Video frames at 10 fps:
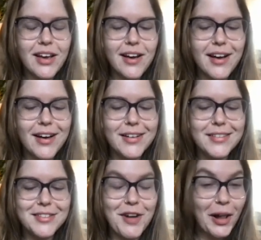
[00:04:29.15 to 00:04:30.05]
Uh,
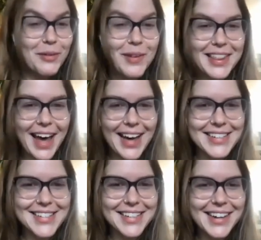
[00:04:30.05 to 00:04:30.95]
following that,
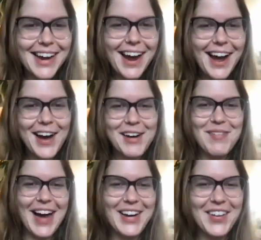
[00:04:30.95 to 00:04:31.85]

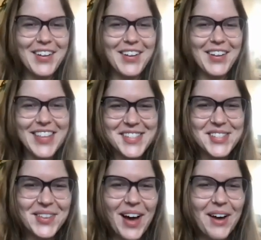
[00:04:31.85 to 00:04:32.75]
um, I know this
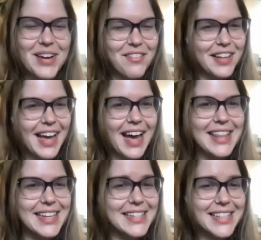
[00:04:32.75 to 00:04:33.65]
is a lot. We have like,
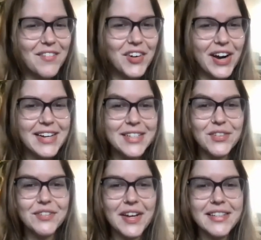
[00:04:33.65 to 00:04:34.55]
I think, seven or eight
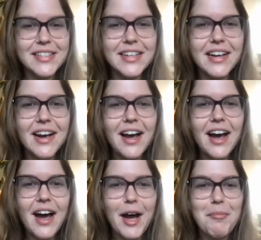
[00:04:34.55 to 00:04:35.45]
different events.
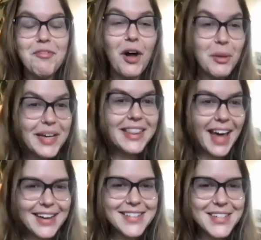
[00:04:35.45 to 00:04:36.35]
Um, following
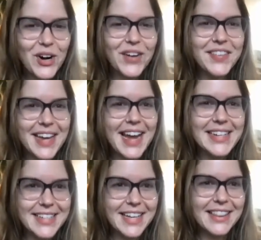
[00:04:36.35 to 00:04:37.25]
that, on the
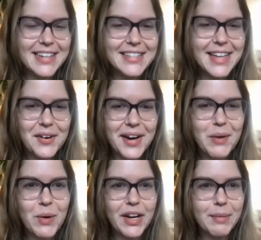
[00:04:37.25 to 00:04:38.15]
18th, that
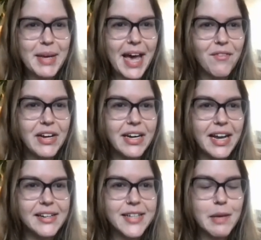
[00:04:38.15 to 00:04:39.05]
Saturday, we're going to be having
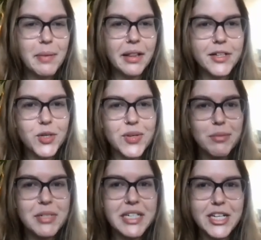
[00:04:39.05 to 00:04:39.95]
an anti
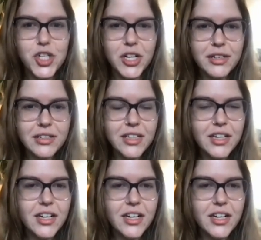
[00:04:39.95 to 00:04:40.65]
militarism teach in.